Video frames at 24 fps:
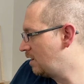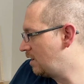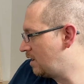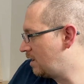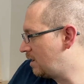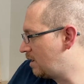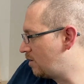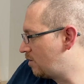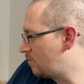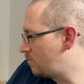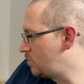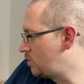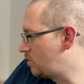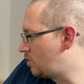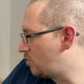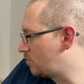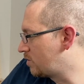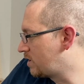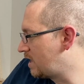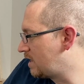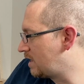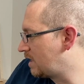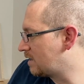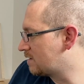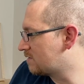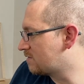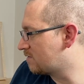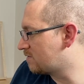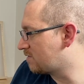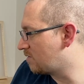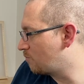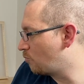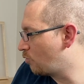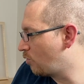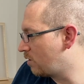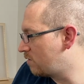uh, you know, getting into
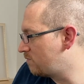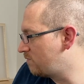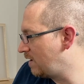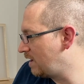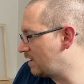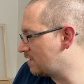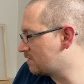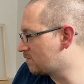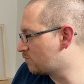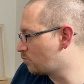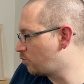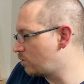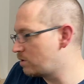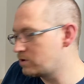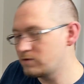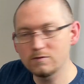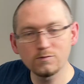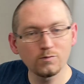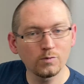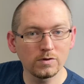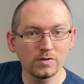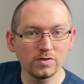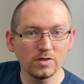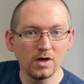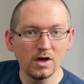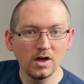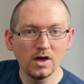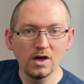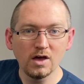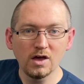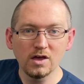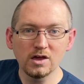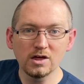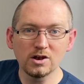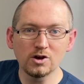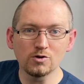some more advanced ones with,
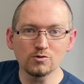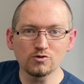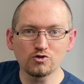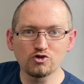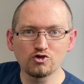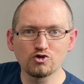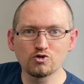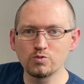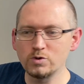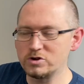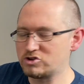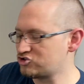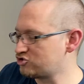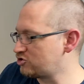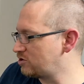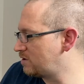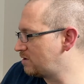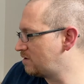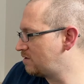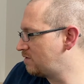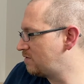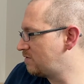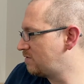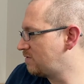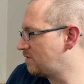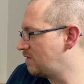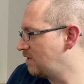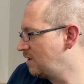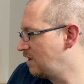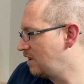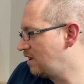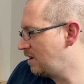you know, switches,